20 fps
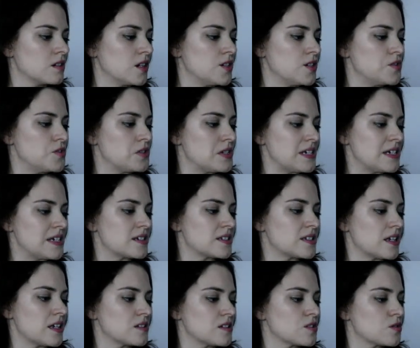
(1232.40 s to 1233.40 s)
A unique
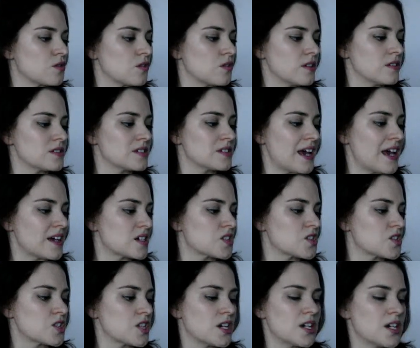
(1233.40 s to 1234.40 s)
sensorial
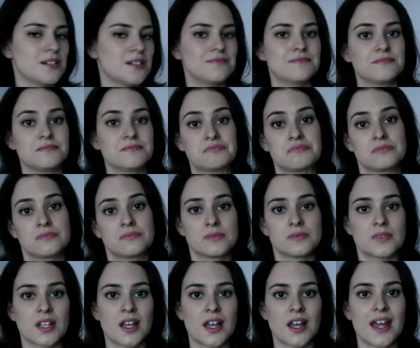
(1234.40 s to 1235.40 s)
texture.
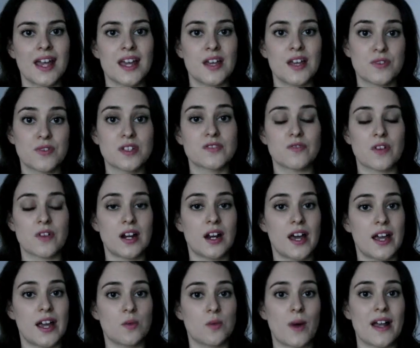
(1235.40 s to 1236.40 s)
It feels very
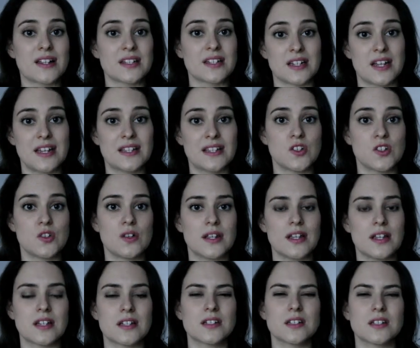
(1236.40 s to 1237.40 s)
lightweight and it is
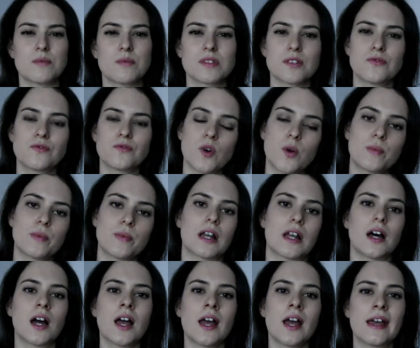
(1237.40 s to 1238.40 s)
unique in terms of the
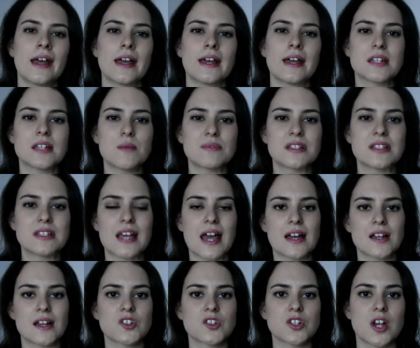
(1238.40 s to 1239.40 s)
formula. In terms of the
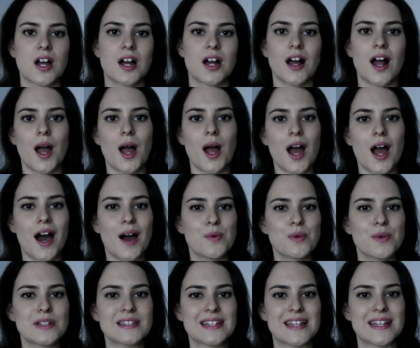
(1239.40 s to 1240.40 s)
texture, I
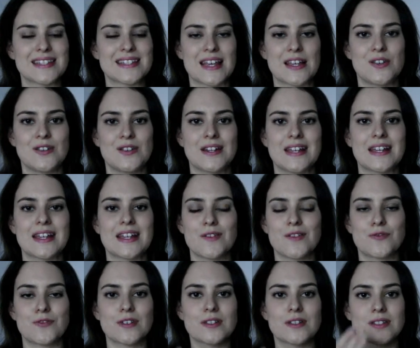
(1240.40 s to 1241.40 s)
wouldn't say it's that unique.
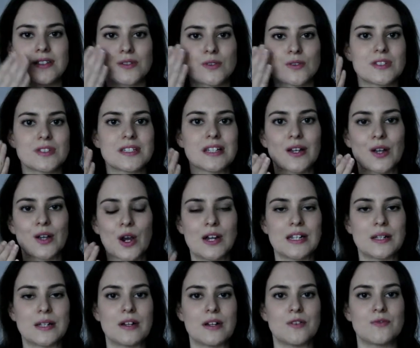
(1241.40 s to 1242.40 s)
It feels sort of
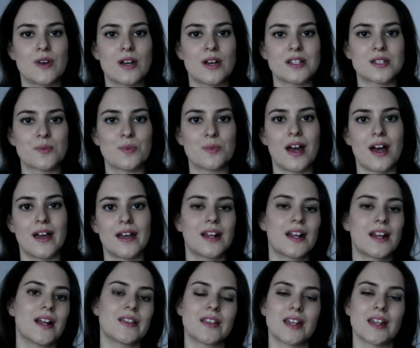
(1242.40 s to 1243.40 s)
silicone-y when you first apply
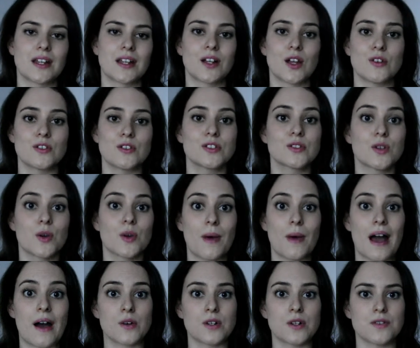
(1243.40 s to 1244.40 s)
it and then it goes to a
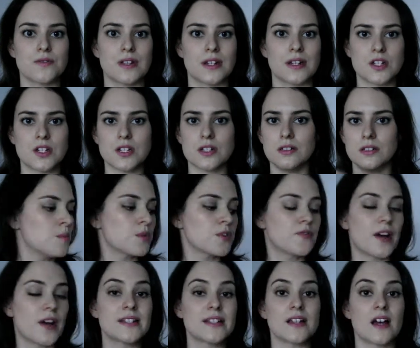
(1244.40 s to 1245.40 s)
powder finish.
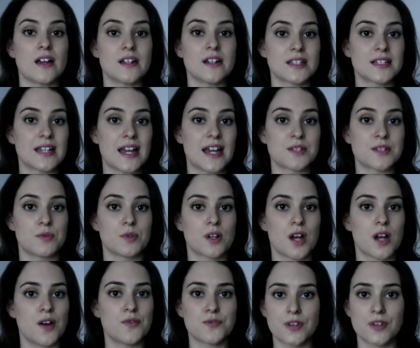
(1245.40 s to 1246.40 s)
Provides undetectable
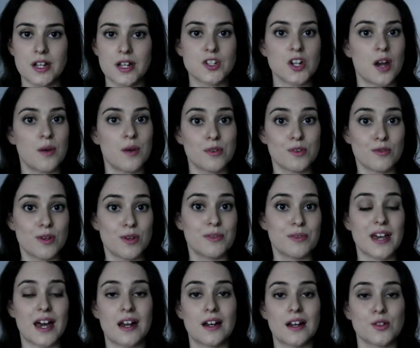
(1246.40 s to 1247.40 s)
coverage. I would agree
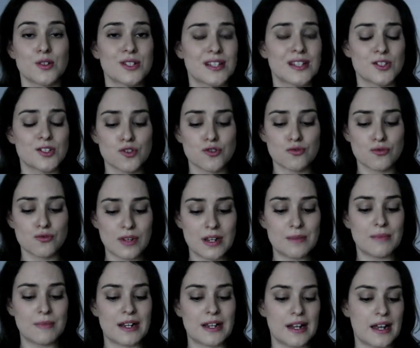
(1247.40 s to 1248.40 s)
with that. Looks
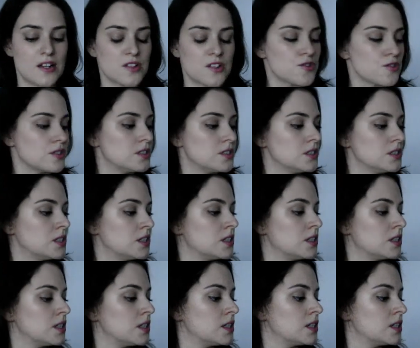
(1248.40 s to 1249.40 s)
extremely natural
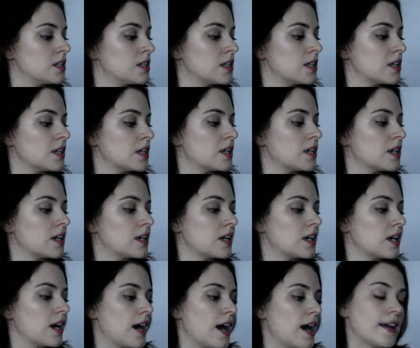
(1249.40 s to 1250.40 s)

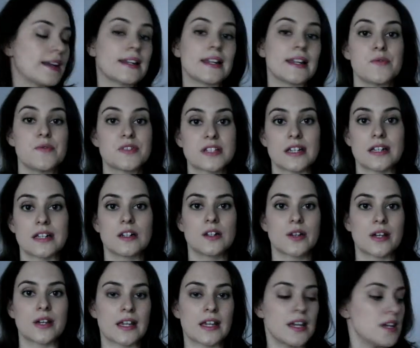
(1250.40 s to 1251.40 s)
and leaves skin
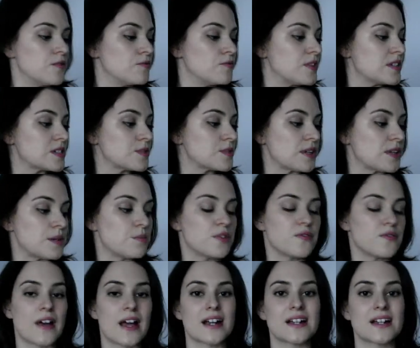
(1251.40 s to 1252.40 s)
looking invisibly
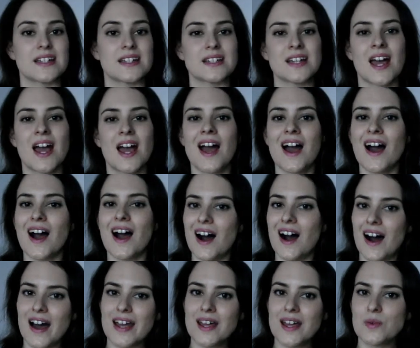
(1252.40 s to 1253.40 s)
perfected.
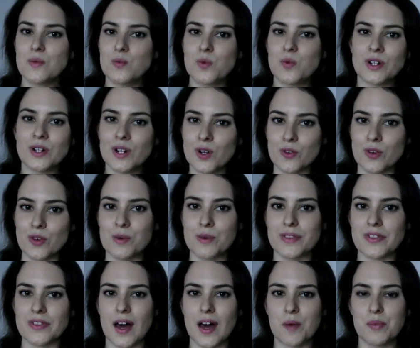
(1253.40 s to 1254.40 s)
I wouldn't agree
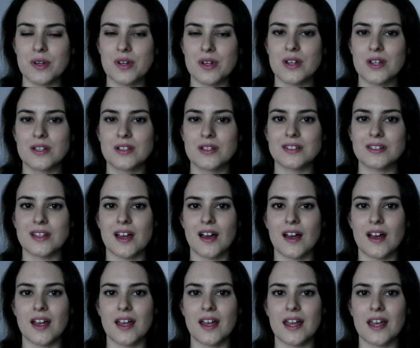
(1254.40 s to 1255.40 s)
with that because
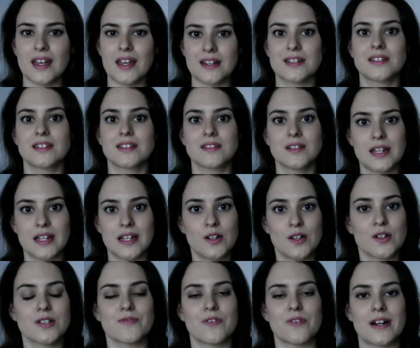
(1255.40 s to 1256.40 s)
it
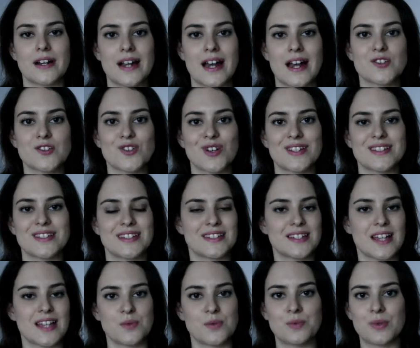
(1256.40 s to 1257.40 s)
looks very natural, as I
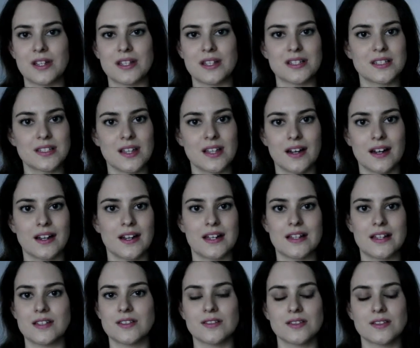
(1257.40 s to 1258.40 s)
said, but it
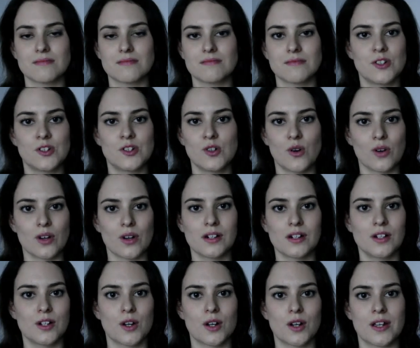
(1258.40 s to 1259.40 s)
certainly is not
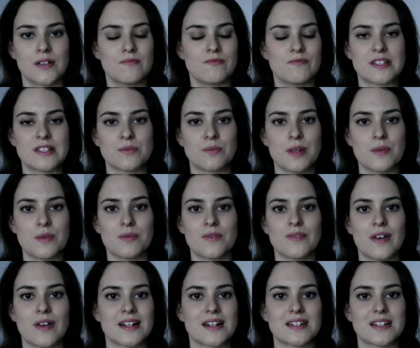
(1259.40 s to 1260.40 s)
going to look invisibly
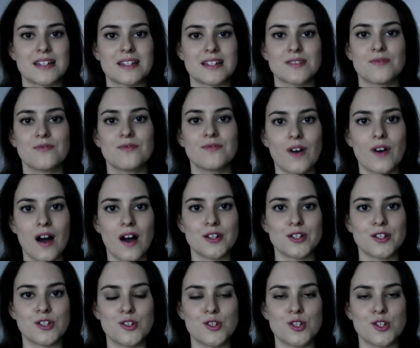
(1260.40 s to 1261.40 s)
perfected. It's
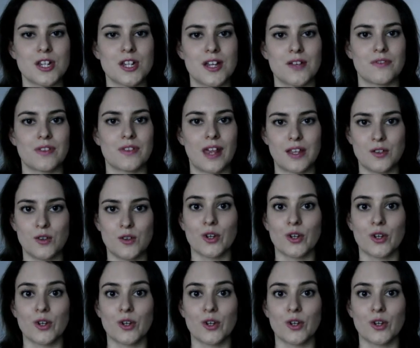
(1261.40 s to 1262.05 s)
far too sheer for that.